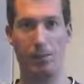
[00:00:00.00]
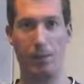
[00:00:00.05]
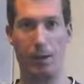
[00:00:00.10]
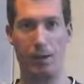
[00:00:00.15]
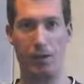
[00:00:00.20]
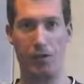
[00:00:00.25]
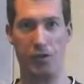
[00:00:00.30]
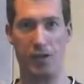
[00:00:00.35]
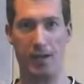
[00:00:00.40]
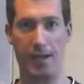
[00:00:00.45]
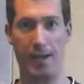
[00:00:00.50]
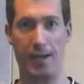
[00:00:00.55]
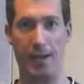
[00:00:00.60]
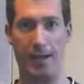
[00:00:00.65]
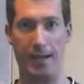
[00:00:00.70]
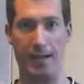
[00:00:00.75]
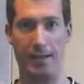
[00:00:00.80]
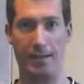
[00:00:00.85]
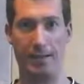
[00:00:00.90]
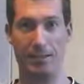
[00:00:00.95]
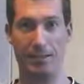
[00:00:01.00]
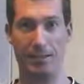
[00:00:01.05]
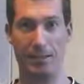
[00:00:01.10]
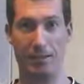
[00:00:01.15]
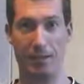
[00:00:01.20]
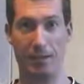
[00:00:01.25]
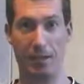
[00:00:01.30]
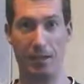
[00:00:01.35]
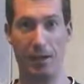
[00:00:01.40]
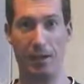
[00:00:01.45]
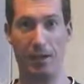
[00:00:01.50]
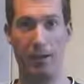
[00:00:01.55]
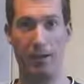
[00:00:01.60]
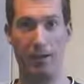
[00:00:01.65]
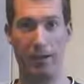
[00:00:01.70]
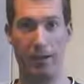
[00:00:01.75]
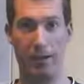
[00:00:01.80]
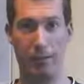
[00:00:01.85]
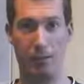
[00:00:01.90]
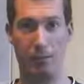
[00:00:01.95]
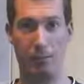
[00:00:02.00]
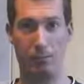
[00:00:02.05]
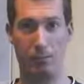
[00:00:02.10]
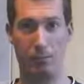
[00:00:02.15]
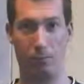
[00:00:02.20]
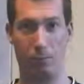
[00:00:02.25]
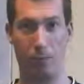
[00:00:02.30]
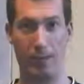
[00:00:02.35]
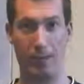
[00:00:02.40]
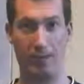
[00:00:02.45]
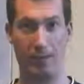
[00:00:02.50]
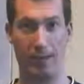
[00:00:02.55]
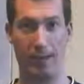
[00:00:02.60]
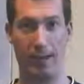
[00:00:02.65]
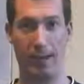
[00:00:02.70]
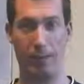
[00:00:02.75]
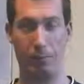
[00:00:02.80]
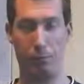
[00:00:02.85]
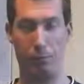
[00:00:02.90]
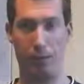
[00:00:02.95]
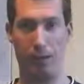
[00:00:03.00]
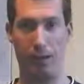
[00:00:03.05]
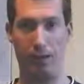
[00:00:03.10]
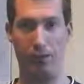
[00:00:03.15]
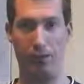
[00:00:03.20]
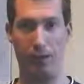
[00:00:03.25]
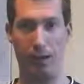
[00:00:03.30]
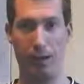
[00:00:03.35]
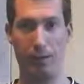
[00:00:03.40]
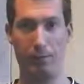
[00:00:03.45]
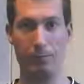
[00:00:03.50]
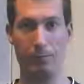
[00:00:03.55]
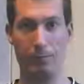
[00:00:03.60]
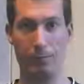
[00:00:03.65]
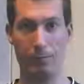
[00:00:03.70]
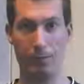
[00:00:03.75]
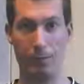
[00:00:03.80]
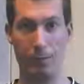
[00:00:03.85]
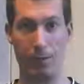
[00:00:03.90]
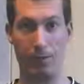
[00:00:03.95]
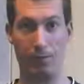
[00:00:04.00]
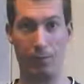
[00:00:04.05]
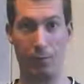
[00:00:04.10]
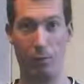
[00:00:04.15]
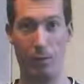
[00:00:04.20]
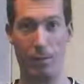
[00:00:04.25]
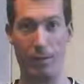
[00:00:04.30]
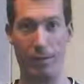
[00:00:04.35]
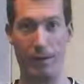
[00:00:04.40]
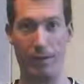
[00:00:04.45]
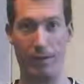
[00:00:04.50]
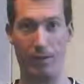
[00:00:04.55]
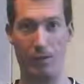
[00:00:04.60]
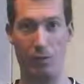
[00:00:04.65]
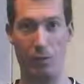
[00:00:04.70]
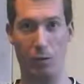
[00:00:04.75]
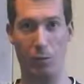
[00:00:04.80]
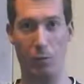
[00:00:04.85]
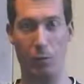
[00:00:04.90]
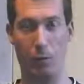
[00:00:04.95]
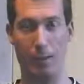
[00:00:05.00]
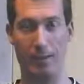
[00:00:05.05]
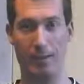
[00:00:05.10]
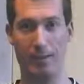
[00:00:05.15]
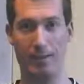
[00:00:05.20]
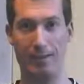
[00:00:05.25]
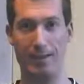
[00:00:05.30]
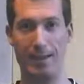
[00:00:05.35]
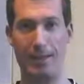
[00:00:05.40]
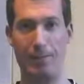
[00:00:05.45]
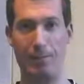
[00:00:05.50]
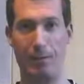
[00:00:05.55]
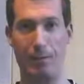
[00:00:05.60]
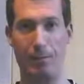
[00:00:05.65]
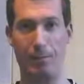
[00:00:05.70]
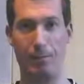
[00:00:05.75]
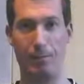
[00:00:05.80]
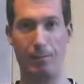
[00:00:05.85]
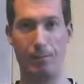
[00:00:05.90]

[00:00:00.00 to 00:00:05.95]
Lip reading: but she has the ideal waist to hip ratio, which for women is 0.7.